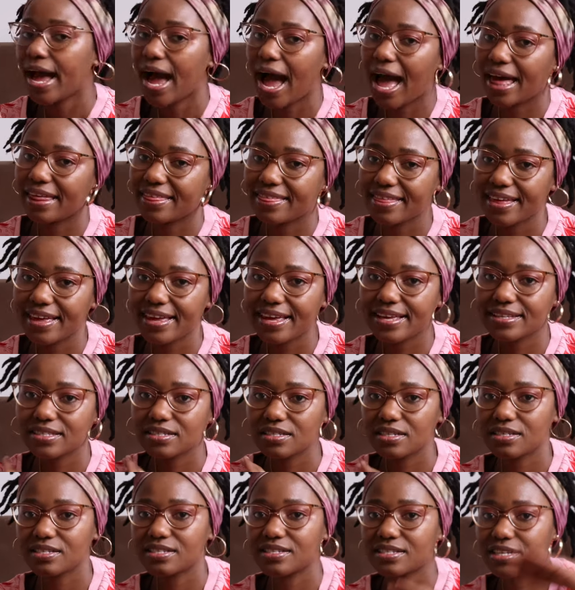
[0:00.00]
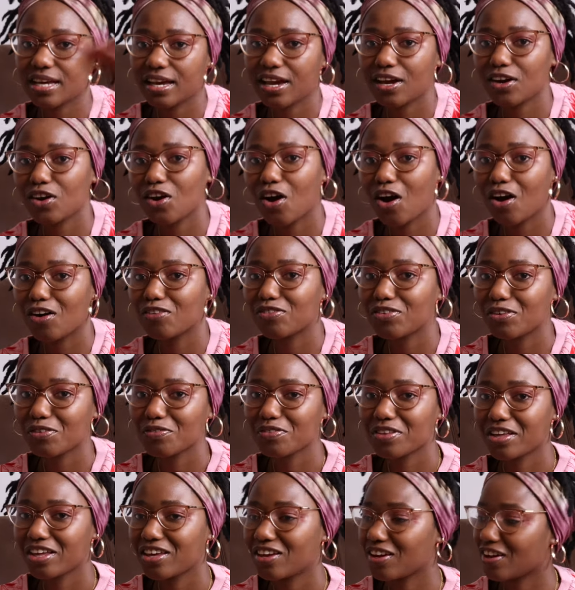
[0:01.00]
I think it's a second half of
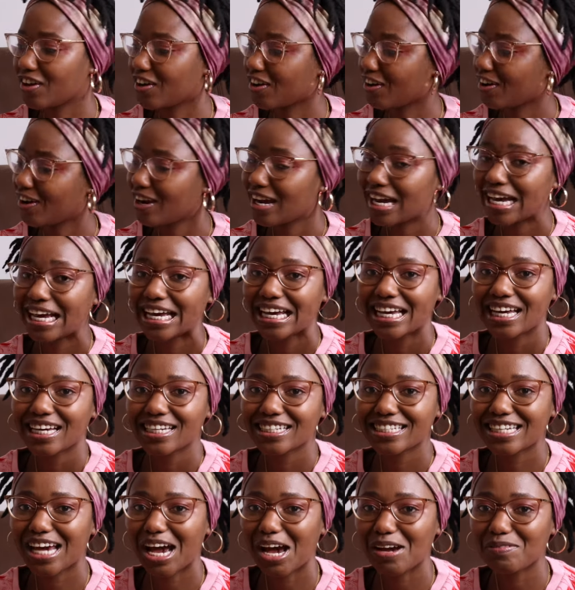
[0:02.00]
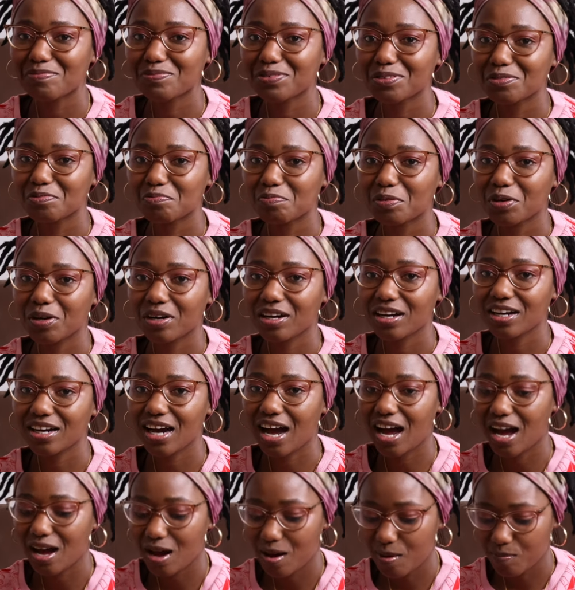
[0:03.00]
the year type of book,
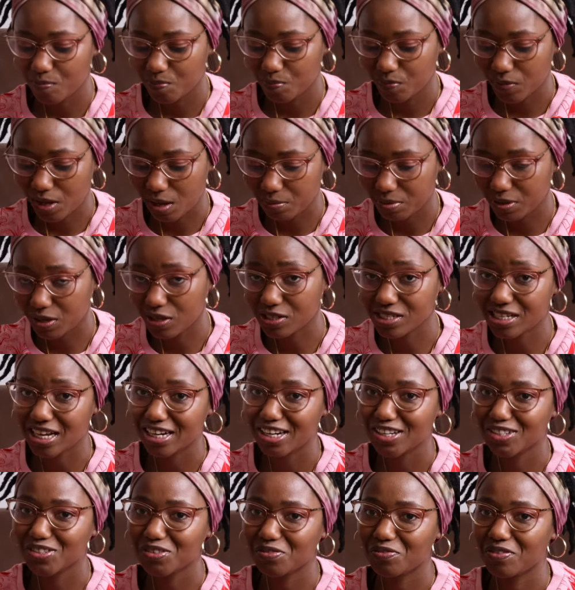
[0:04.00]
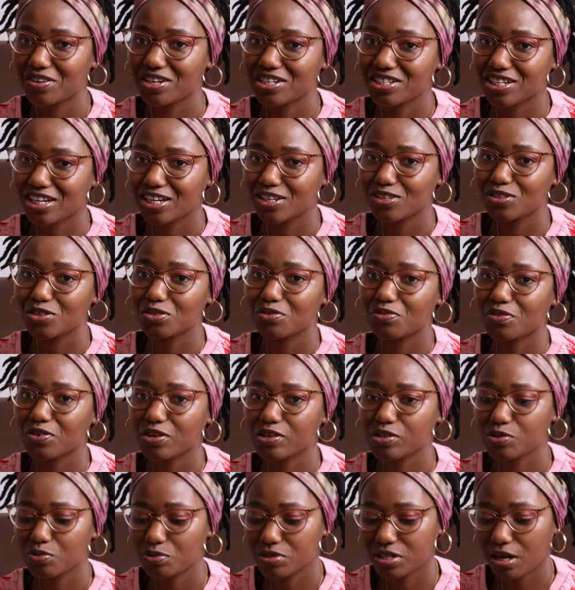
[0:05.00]
because I need to finish Kintu
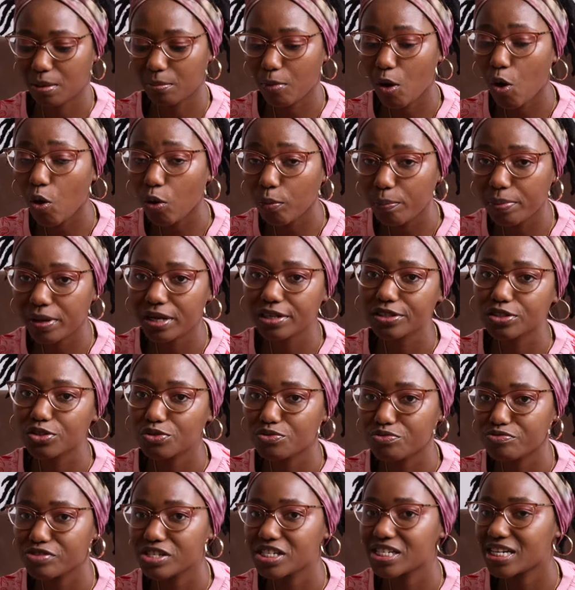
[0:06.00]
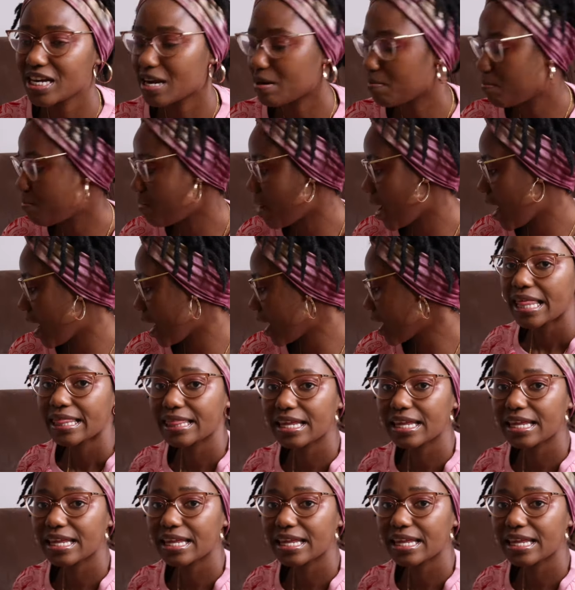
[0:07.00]
first, which I'm hoping to read in May.